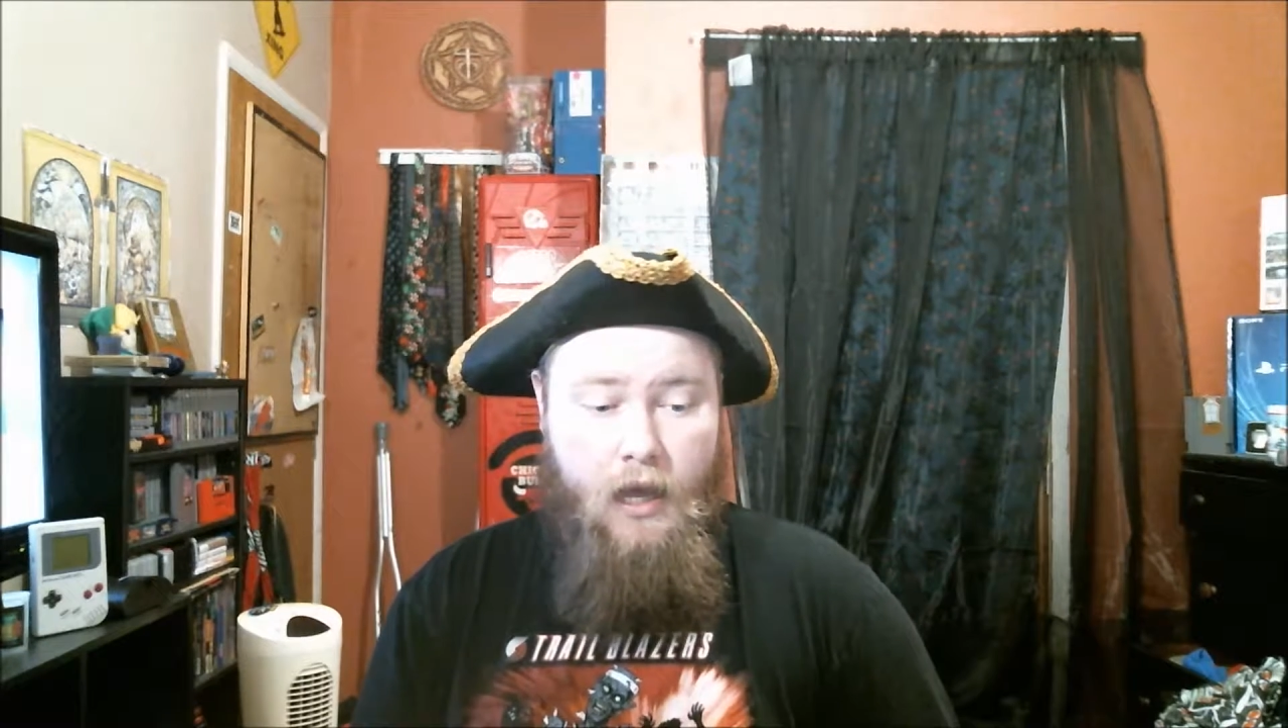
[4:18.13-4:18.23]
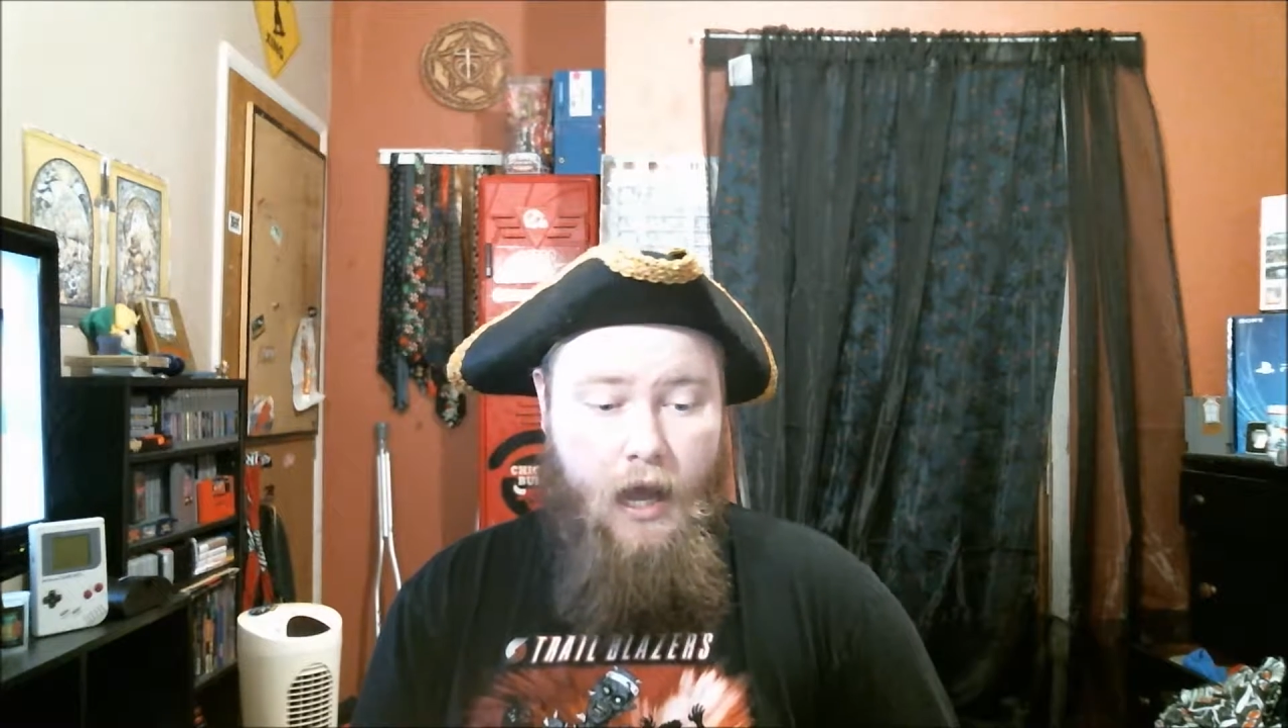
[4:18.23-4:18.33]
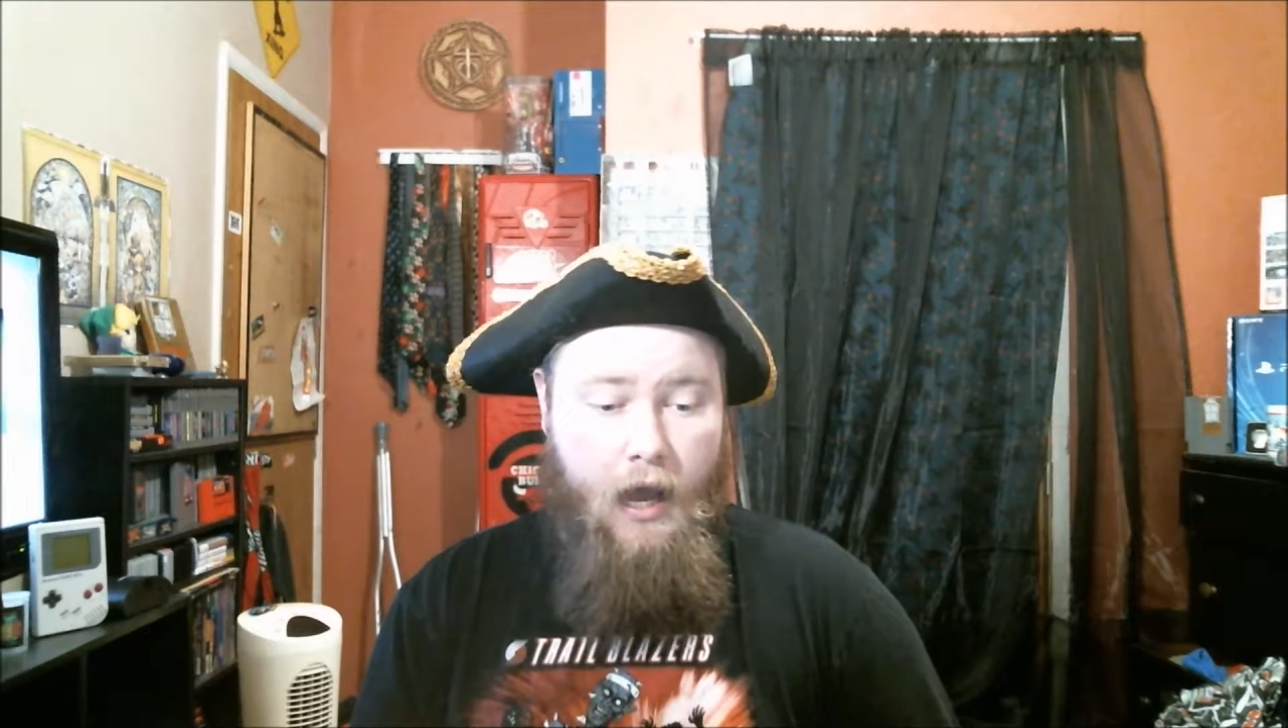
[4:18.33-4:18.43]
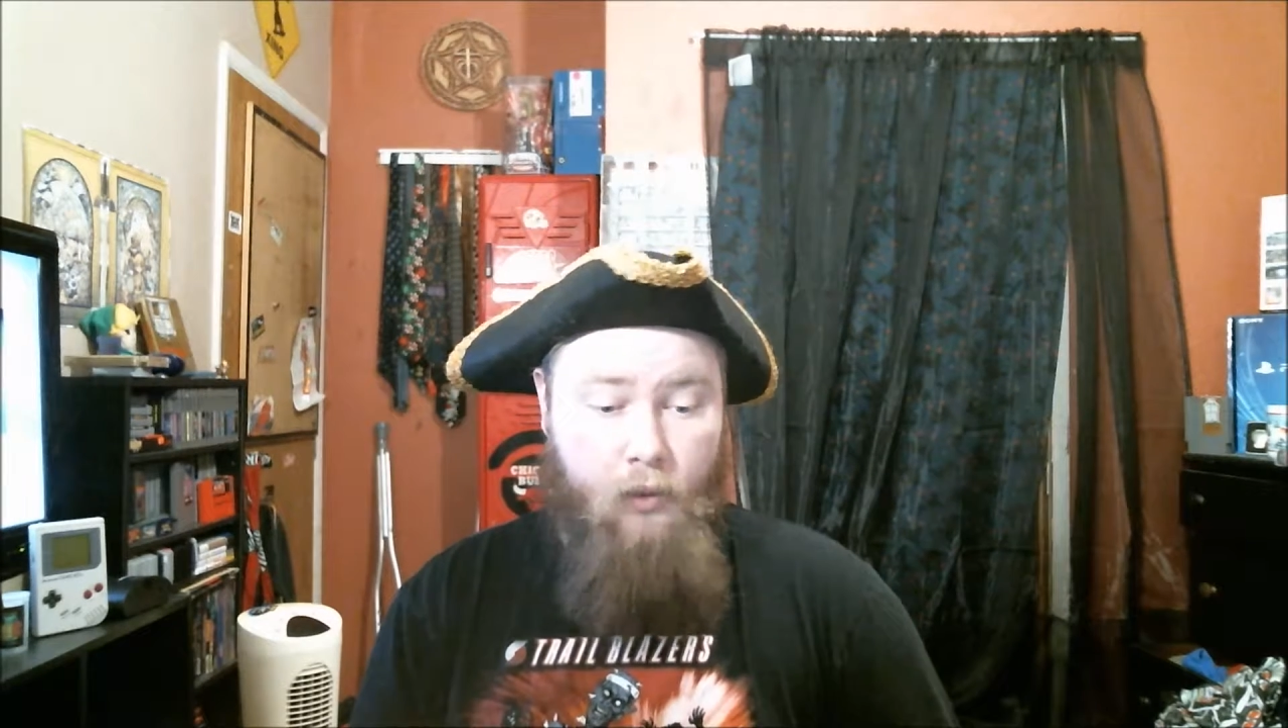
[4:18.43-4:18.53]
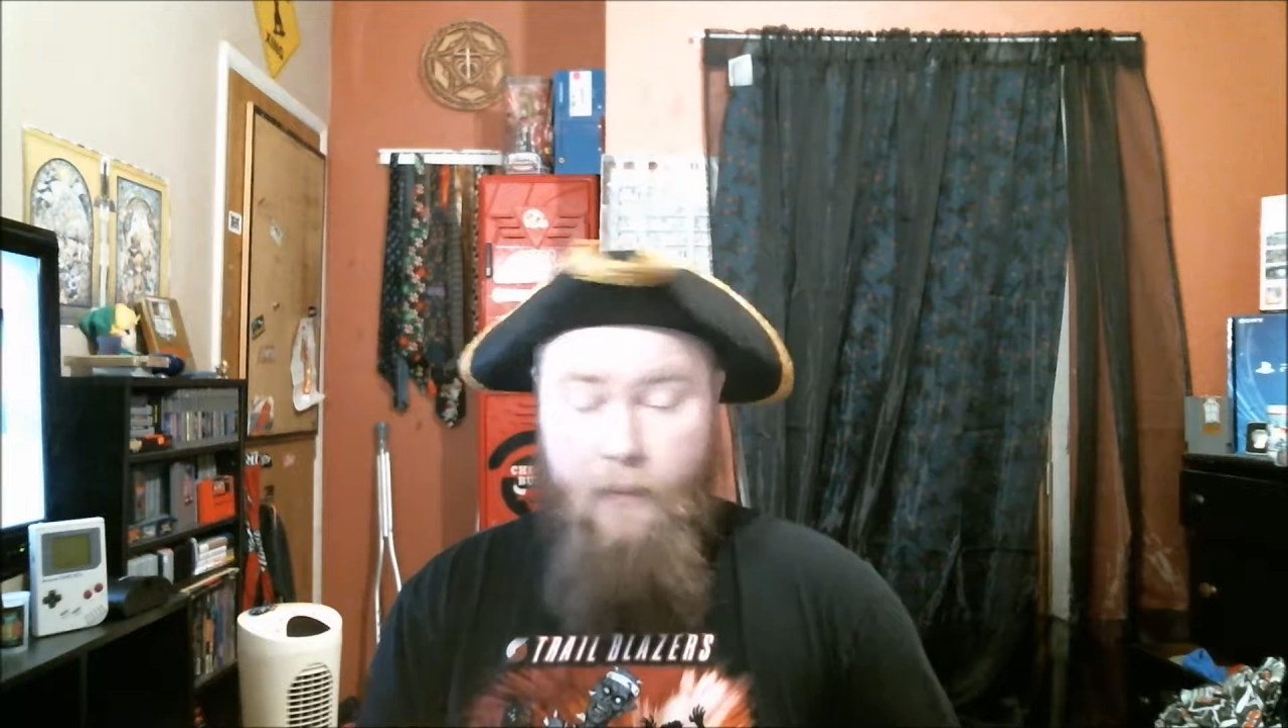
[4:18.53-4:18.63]

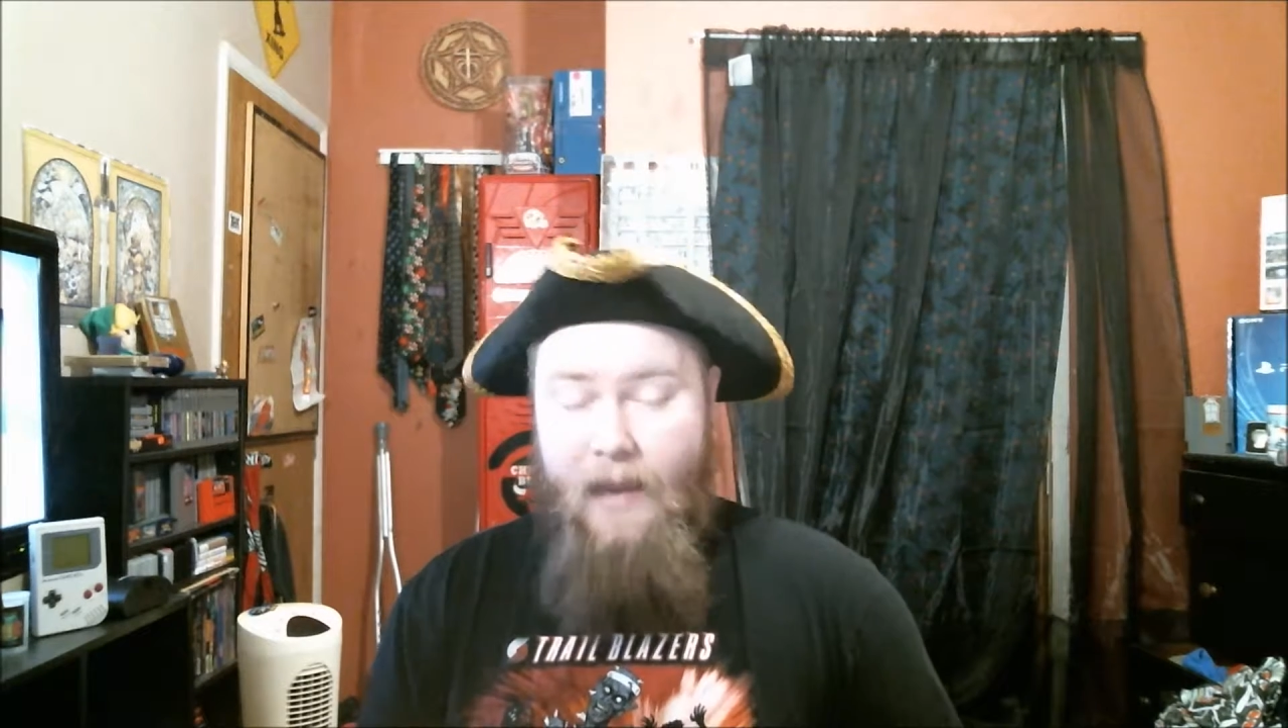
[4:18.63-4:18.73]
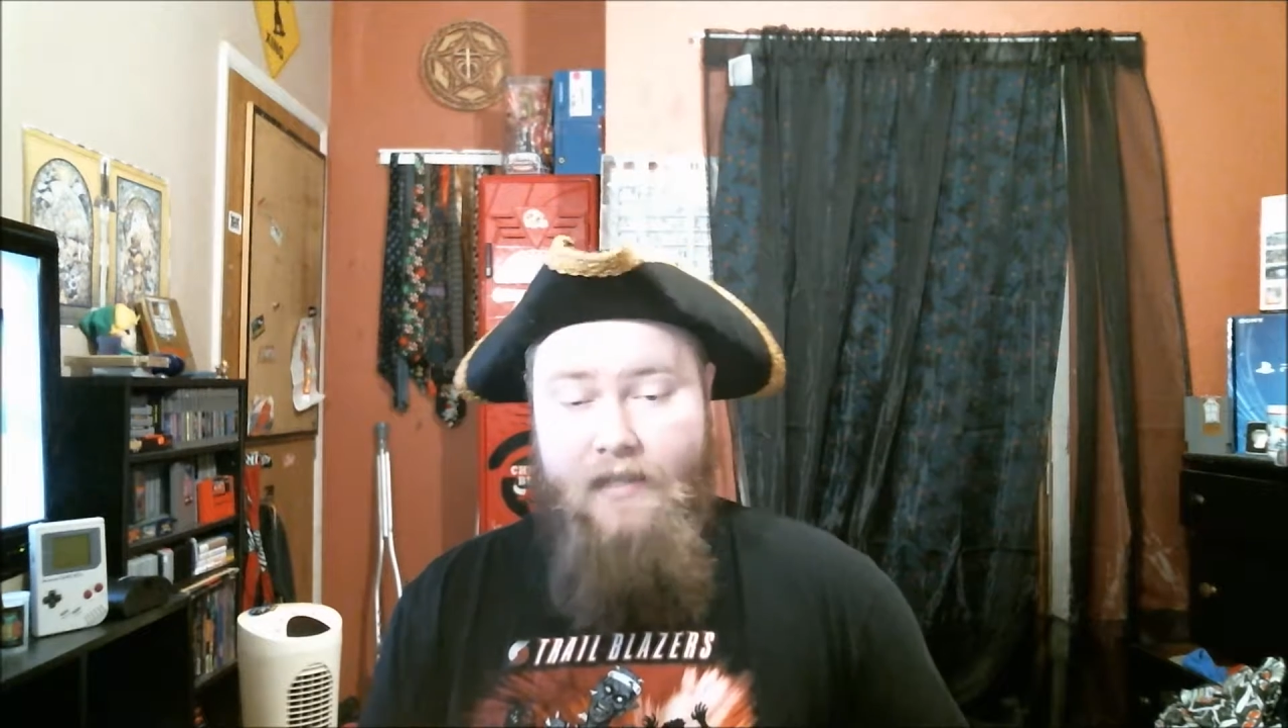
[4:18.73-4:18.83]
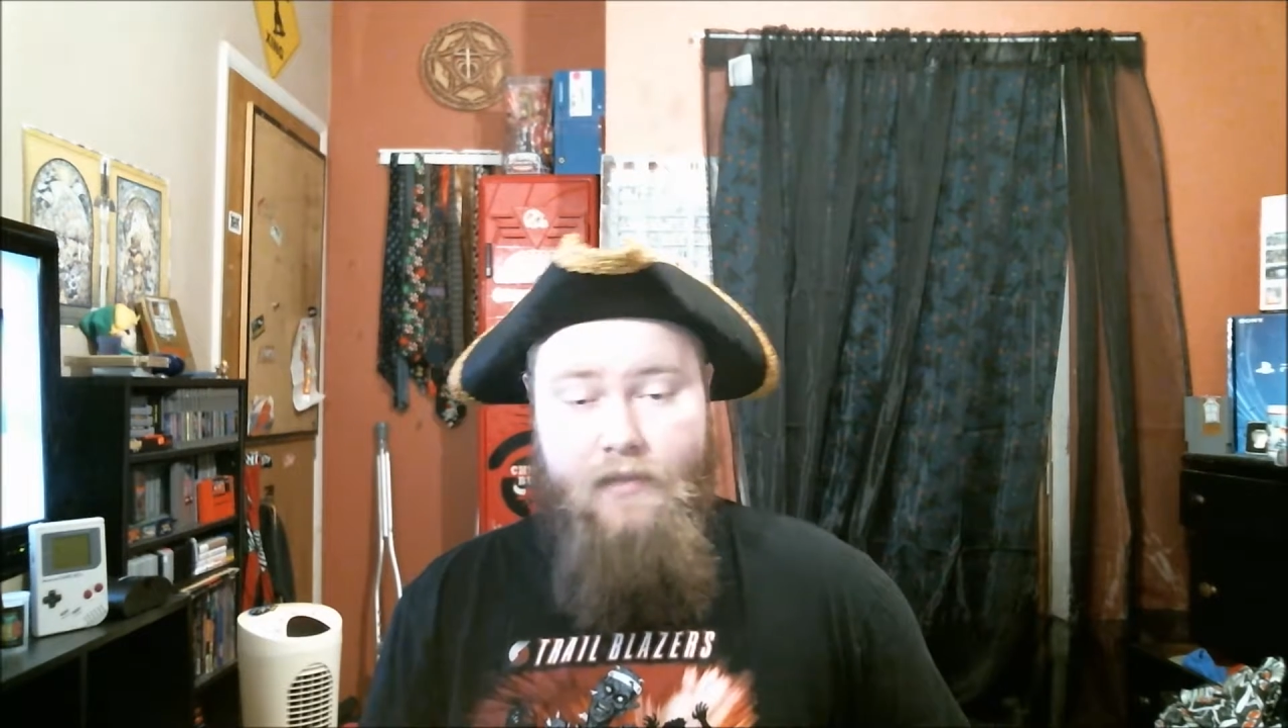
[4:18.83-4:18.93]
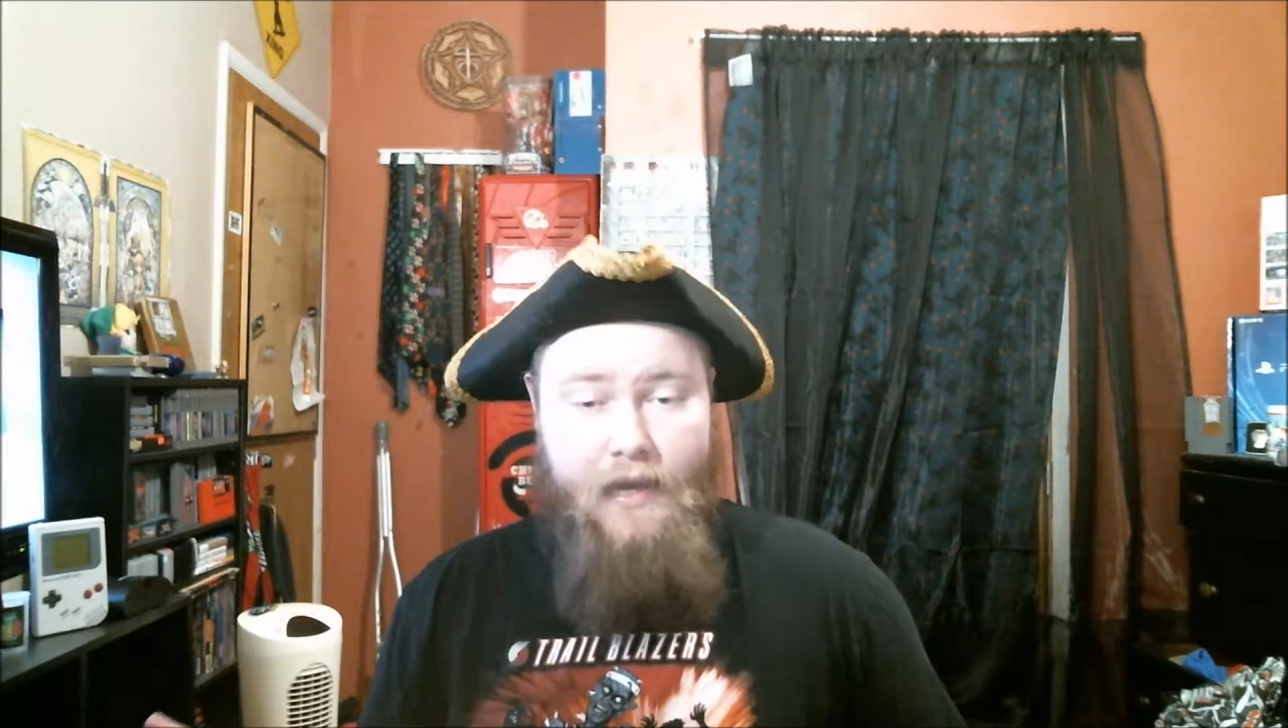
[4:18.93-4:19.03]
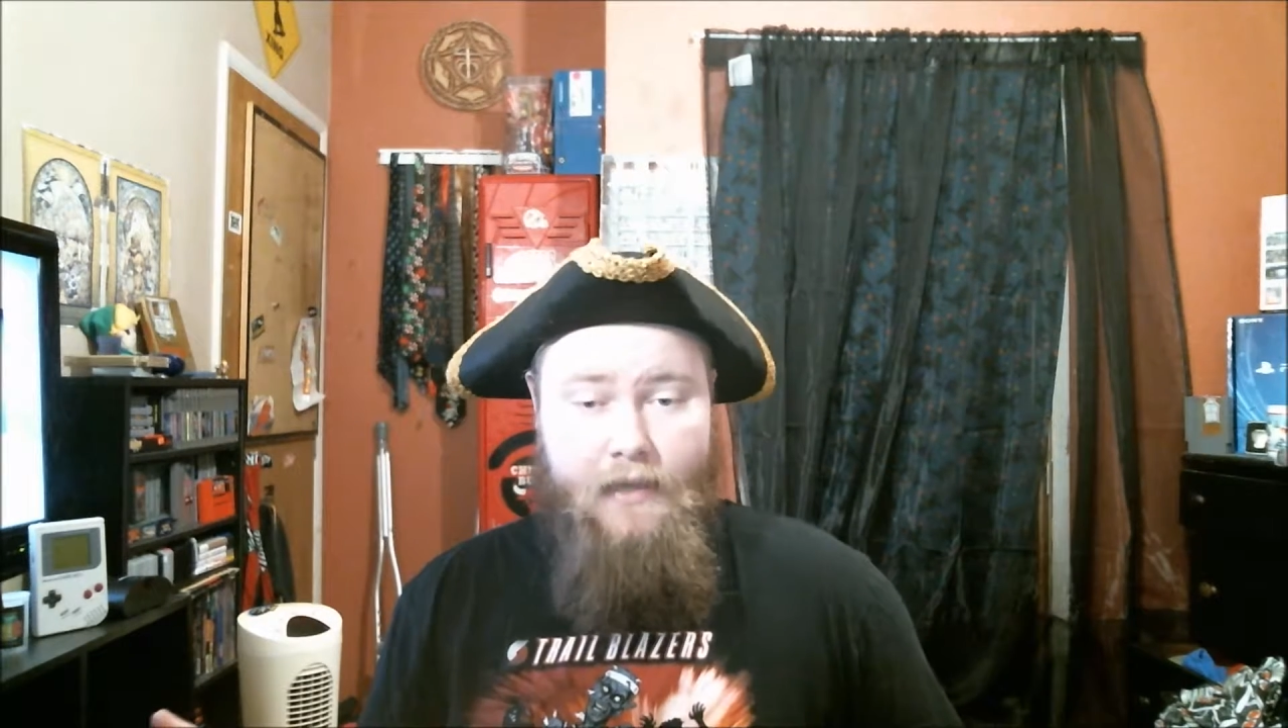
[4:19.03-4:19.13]
Went up, asked if they